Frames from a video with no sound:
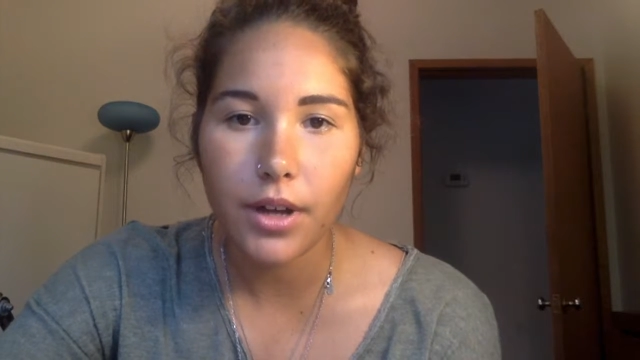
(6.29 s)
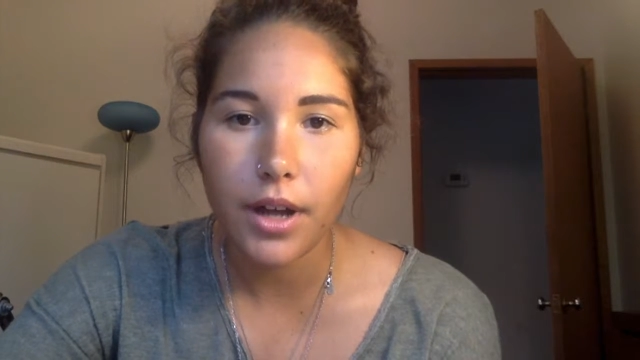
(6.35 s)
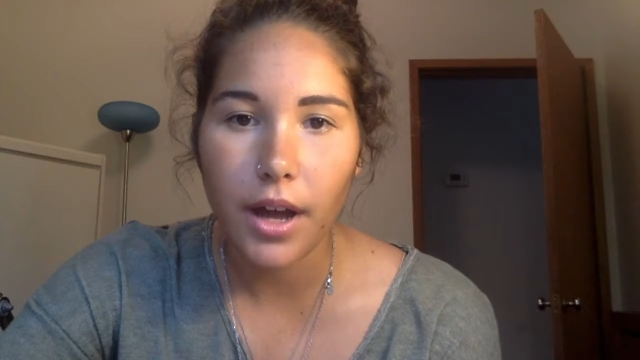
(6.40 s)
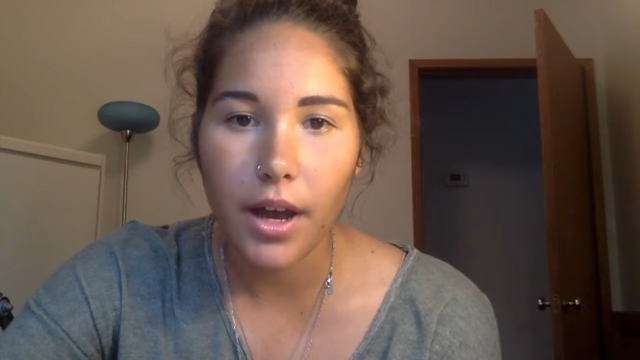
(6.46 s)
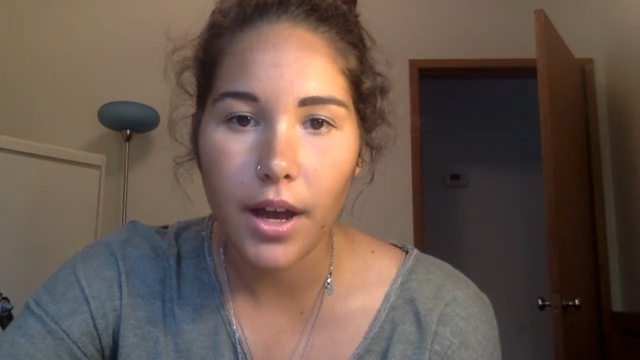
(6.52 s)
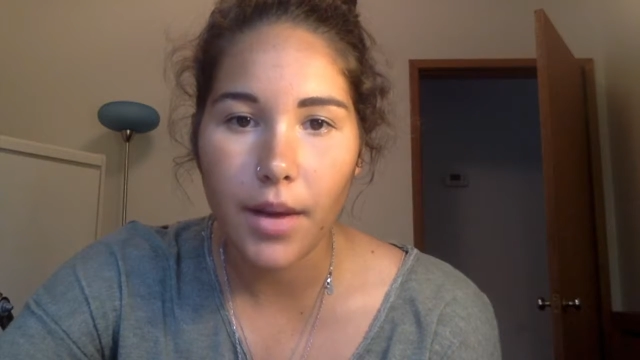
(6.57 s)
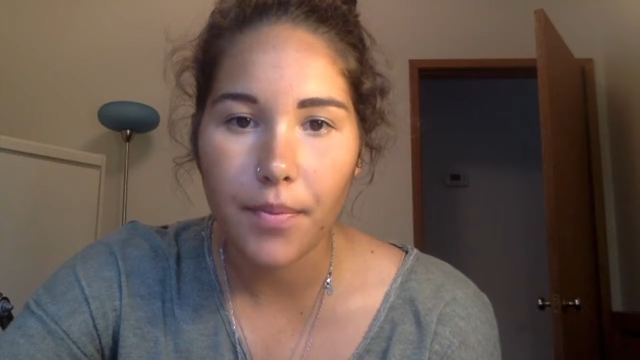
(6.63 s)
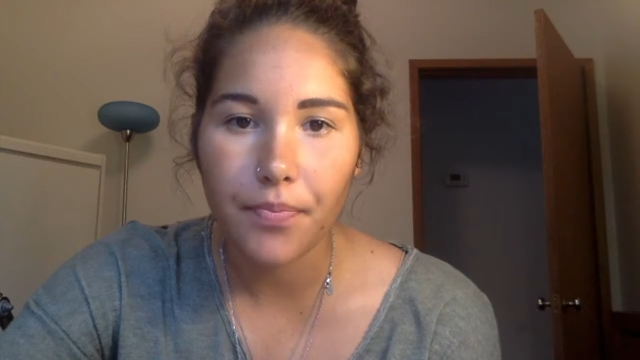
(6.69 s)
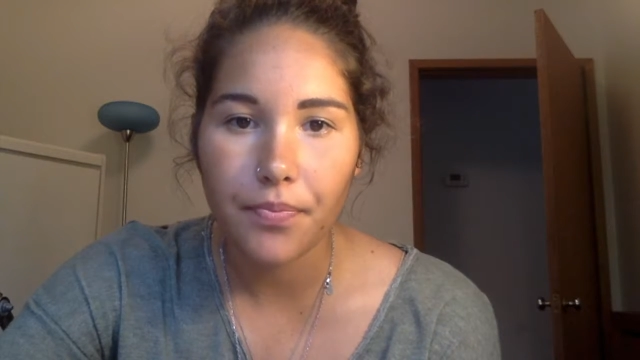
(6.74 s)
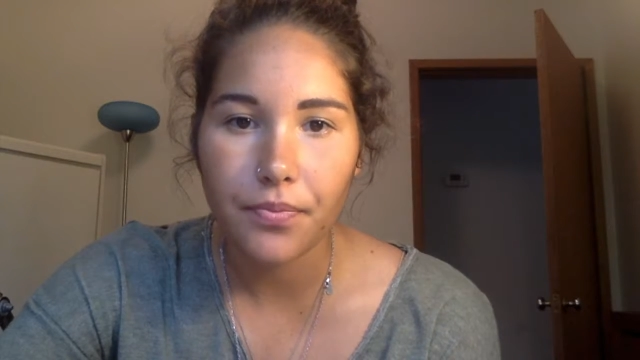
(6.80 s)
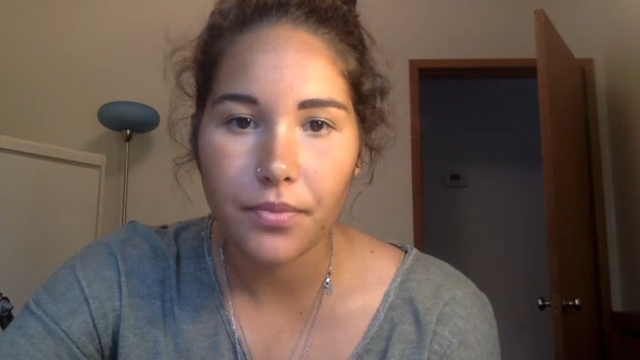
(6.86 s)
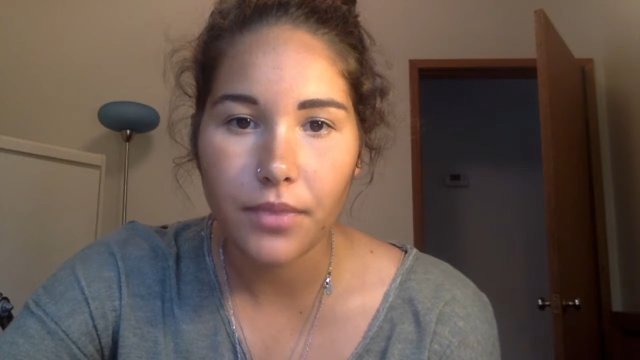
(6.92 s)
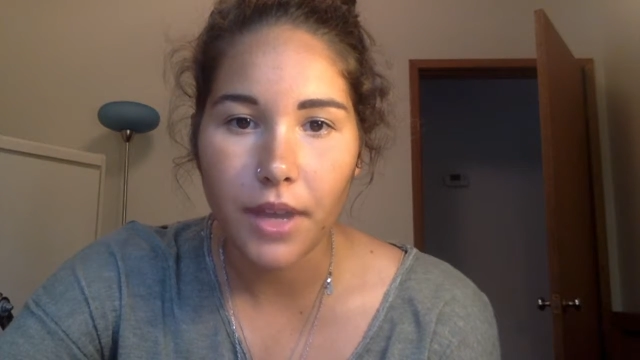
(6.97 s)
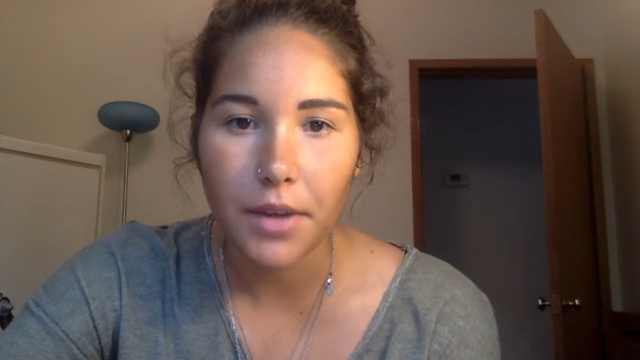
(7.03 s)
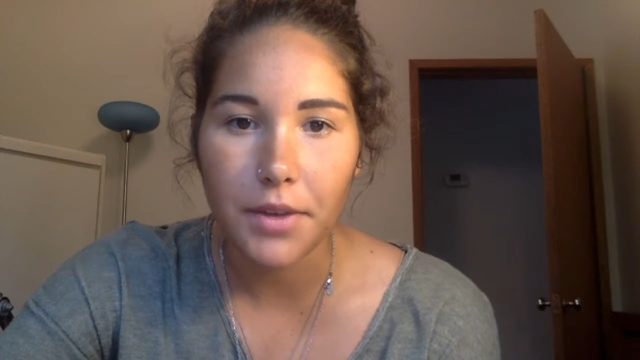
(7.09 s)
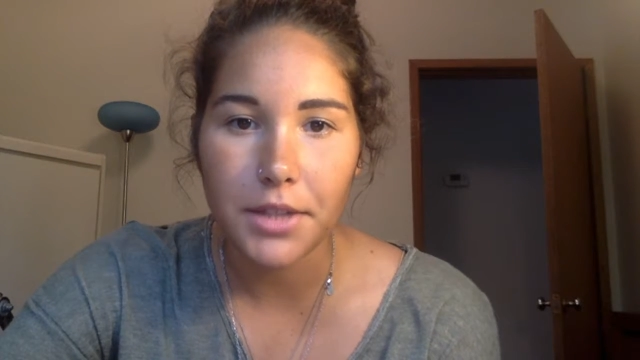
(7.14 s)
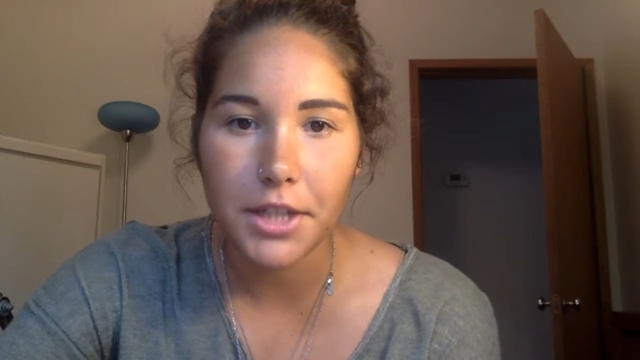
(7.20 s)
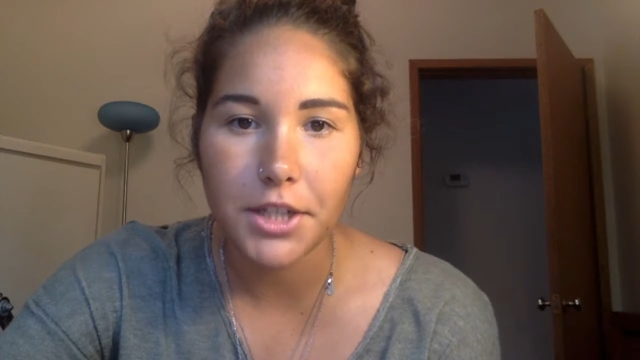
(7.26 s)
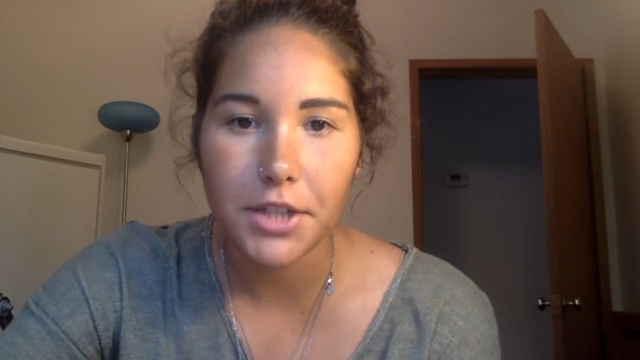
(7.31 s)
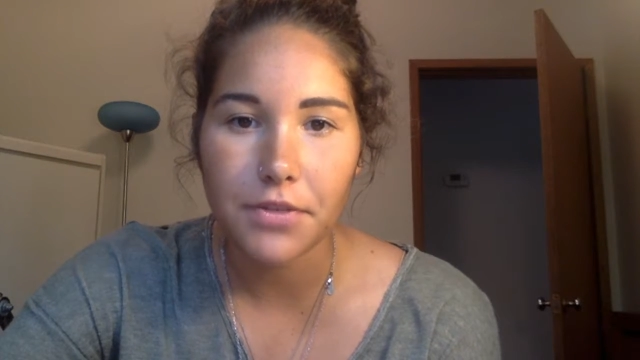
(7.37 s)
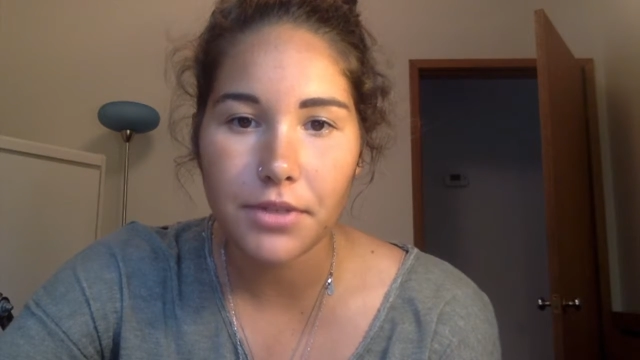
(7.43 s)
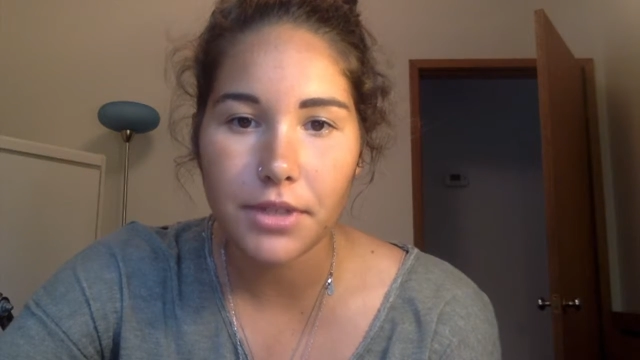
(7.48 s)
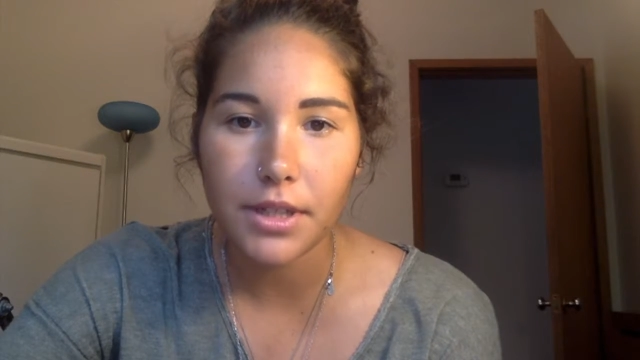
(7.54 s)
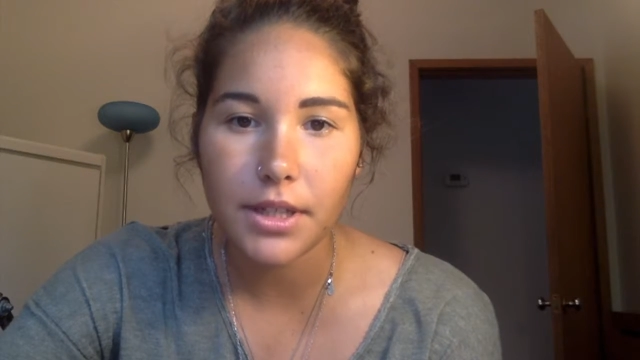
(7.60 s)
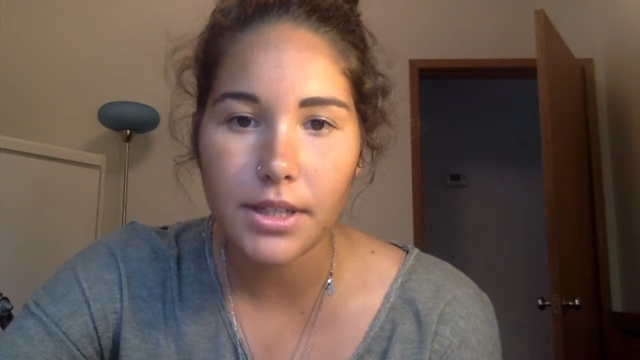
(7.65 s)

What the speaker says: I was actually really